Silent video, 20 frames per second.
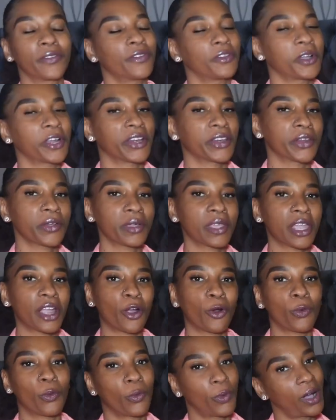If you are new
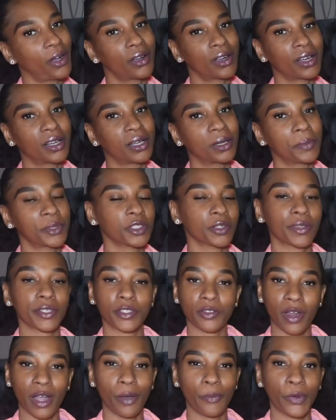here, welcome. Make sure to
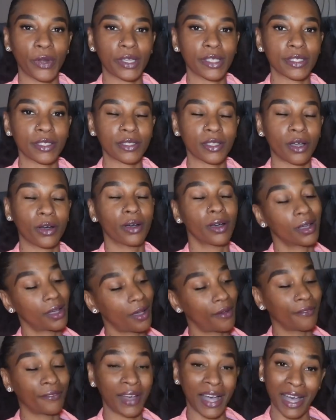subscribe on it because it's a
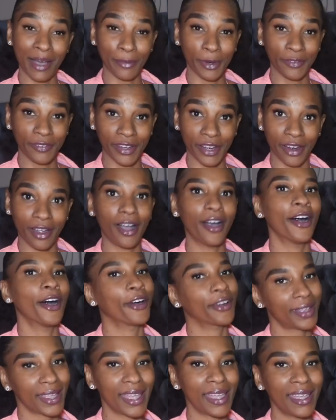vibe up here,
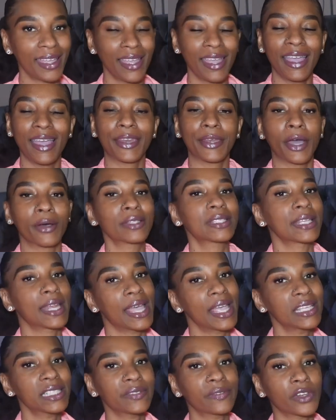okay? Now,
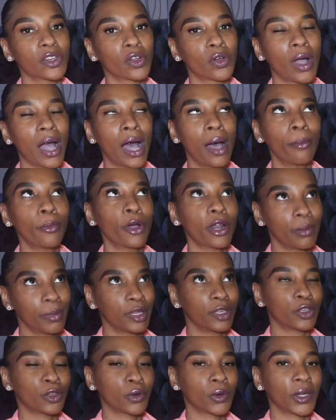today's video, I'm going to
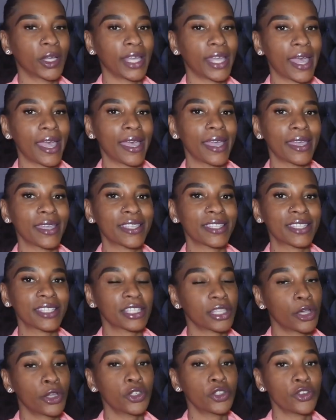be doing a
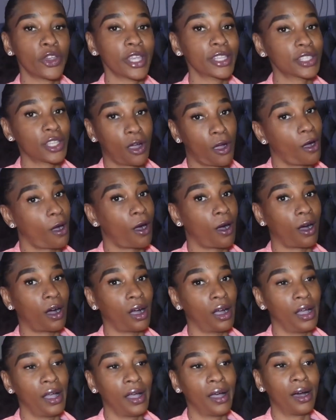sundress haul.